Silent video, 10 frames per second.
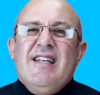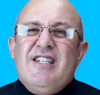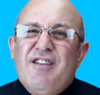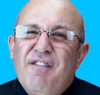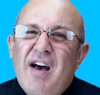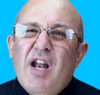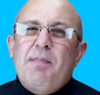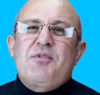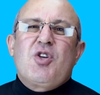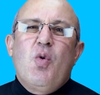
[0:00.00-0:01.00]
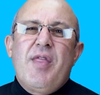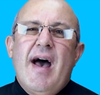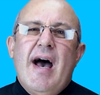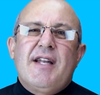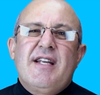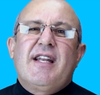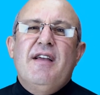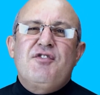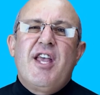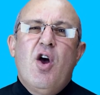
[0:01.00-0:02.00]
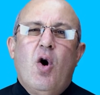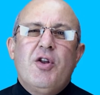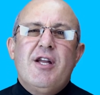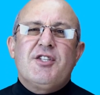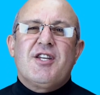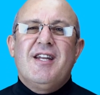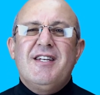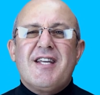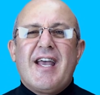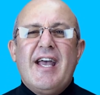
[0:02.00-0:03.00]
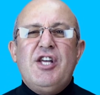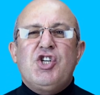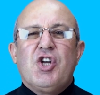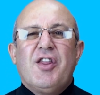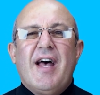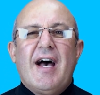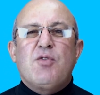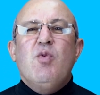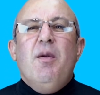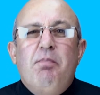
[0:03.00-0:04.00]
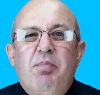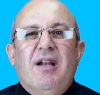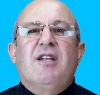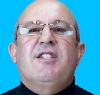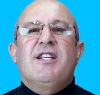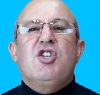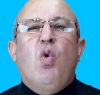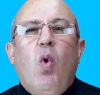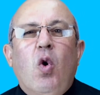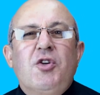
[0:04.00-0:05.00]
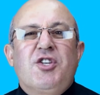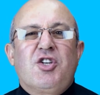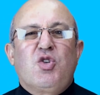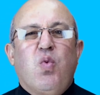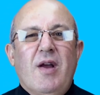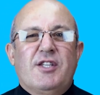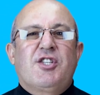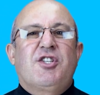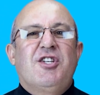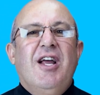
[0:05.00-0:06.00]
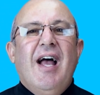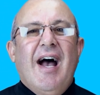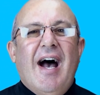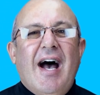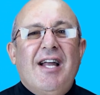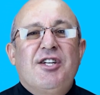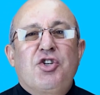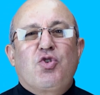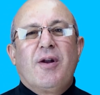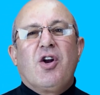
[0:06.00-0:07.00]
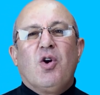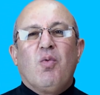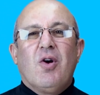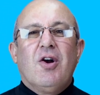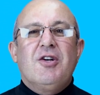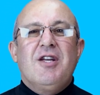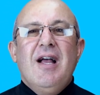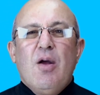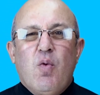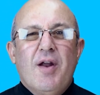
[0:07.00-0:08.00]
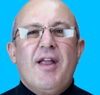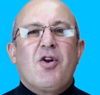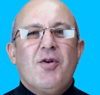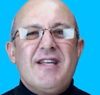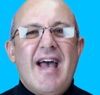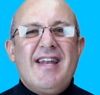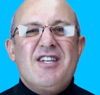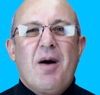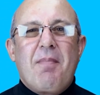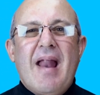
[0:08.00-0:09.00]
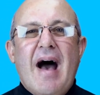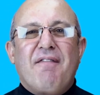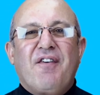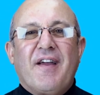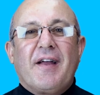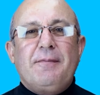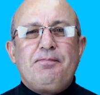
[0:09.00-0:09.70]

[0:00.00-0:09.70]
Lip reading: developed so that it gives the audience an indication that we're building towards a twist and a trigger word where they're going to end up laughing.